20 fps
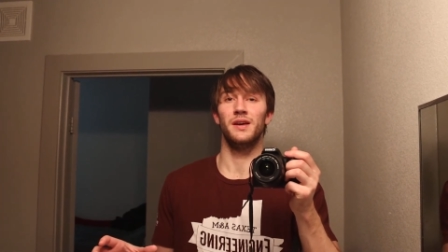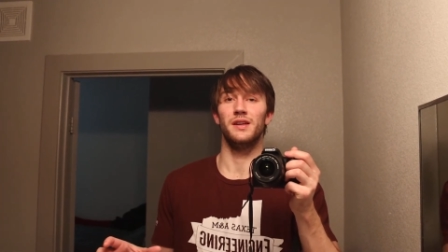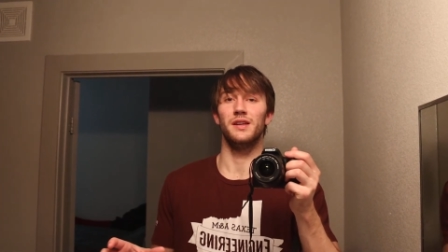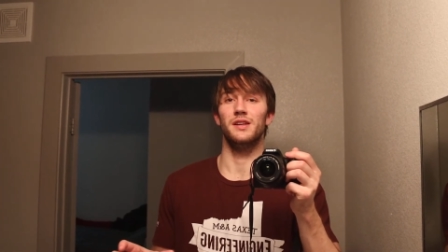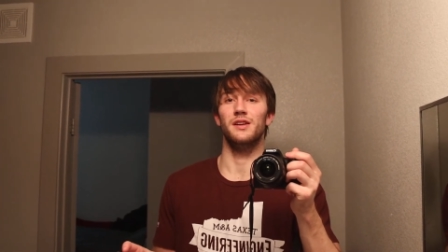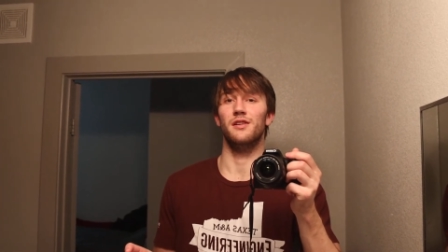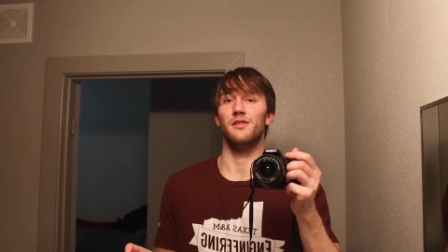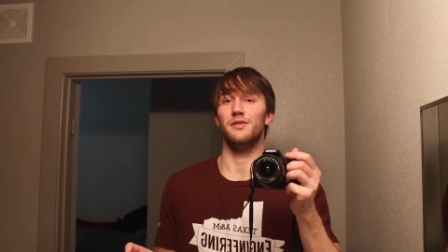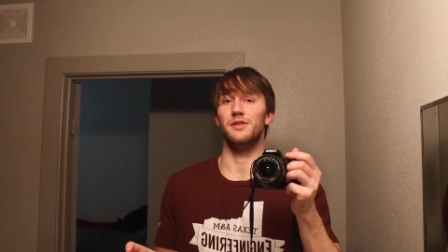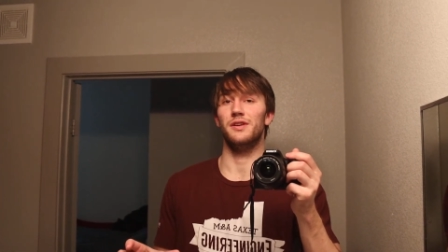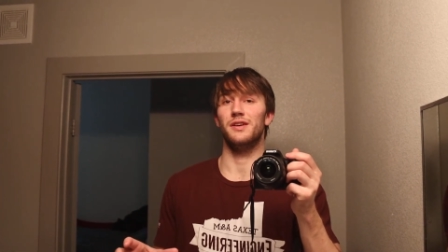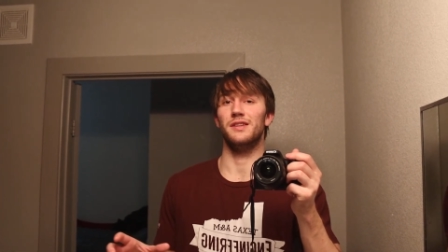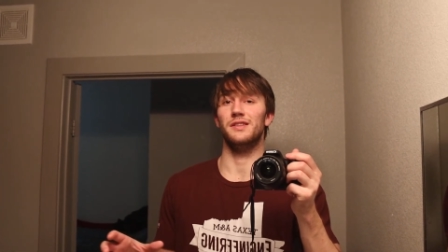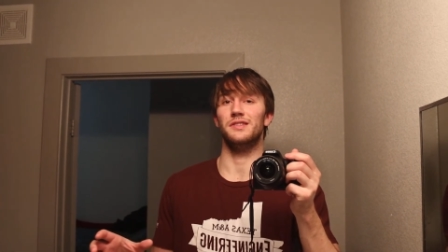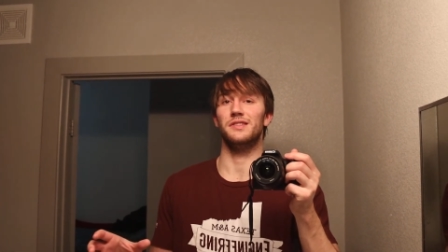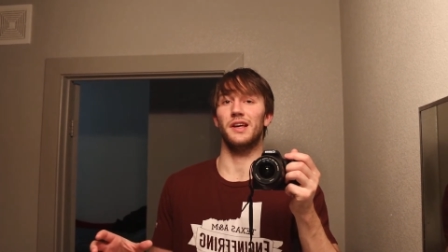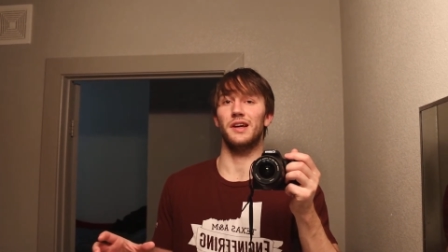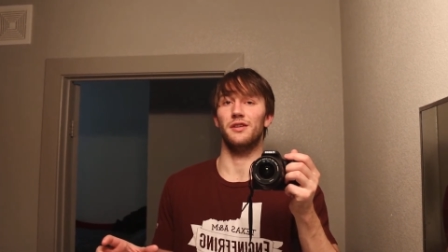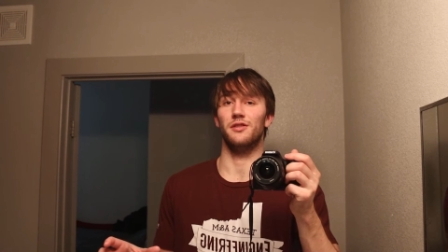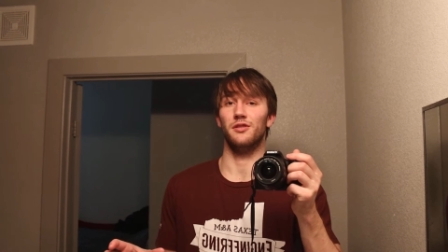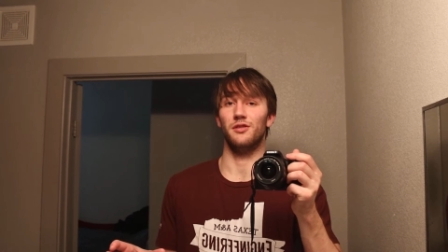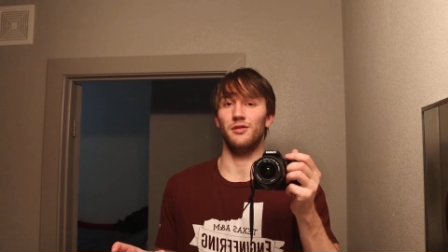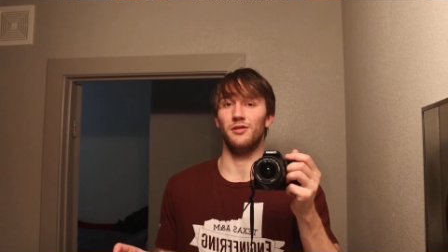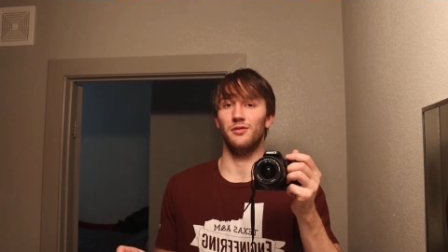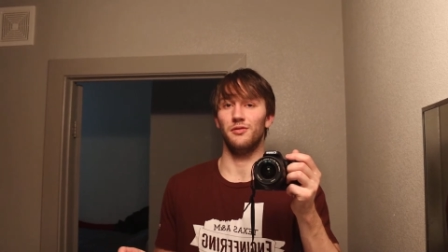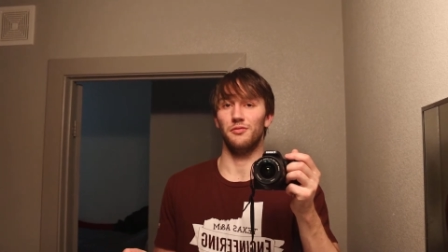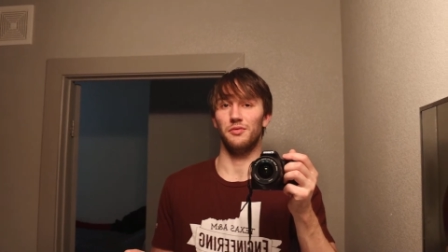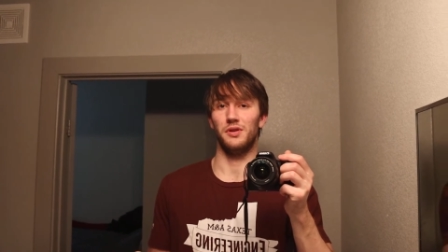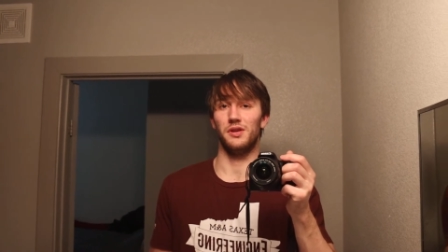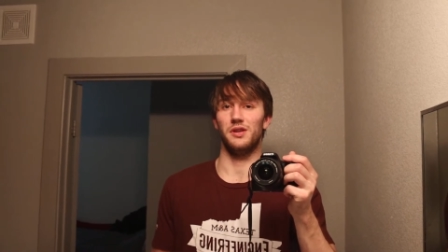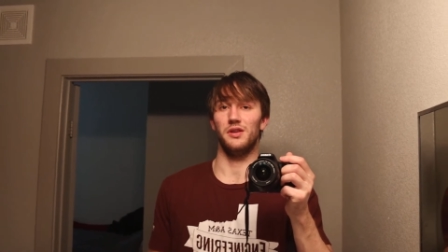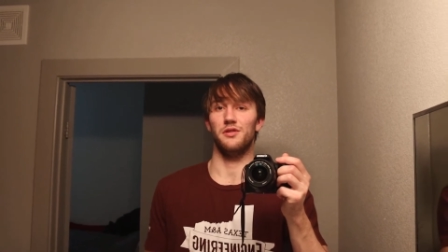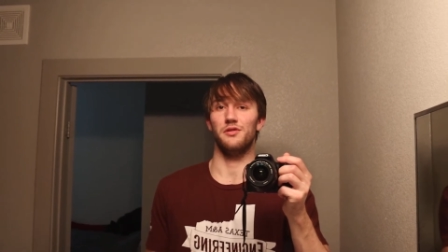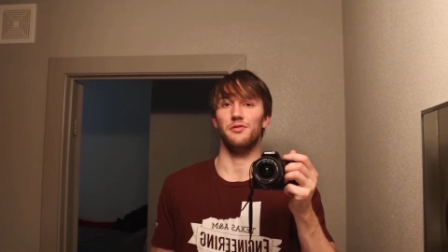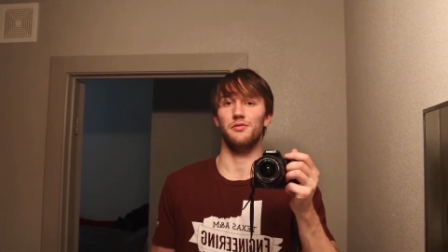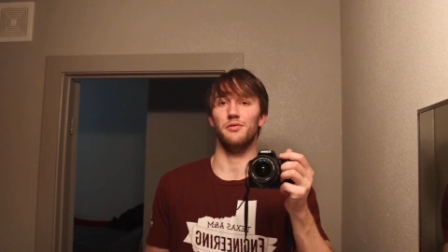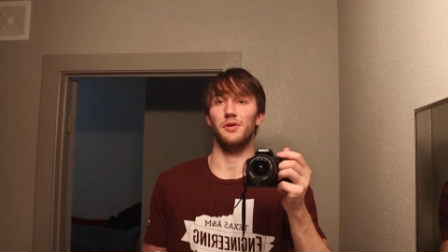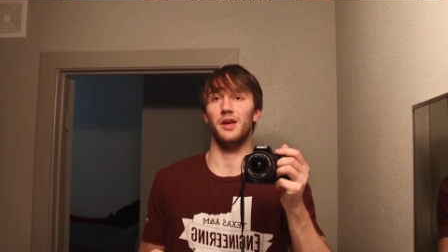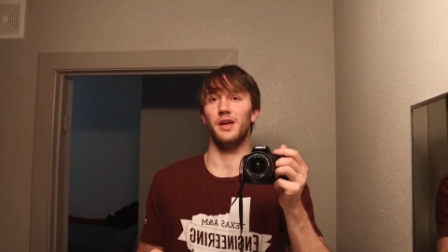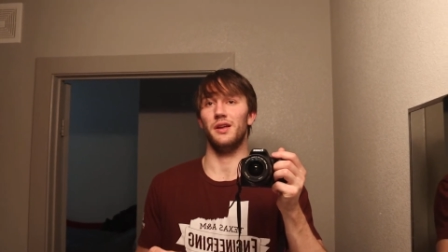You know, you can settle when
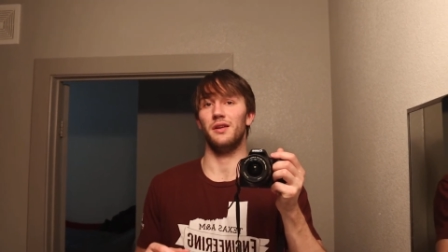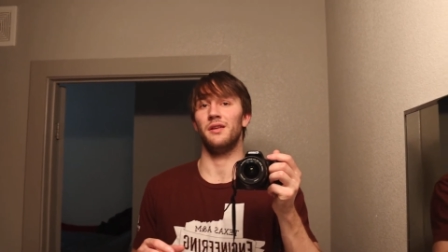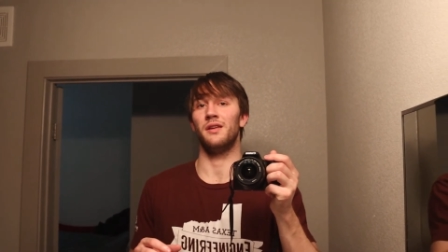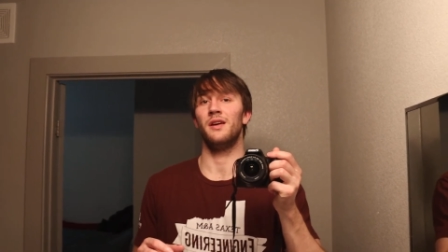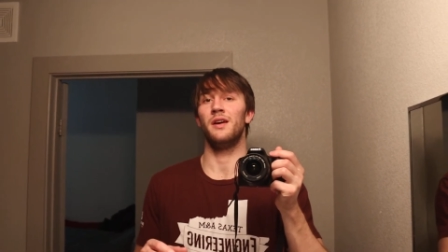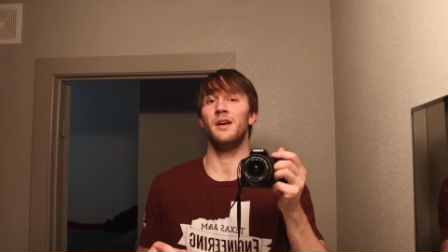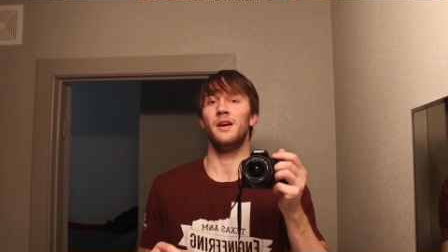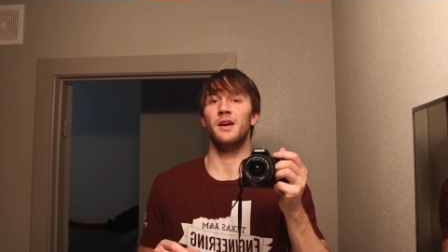you hit,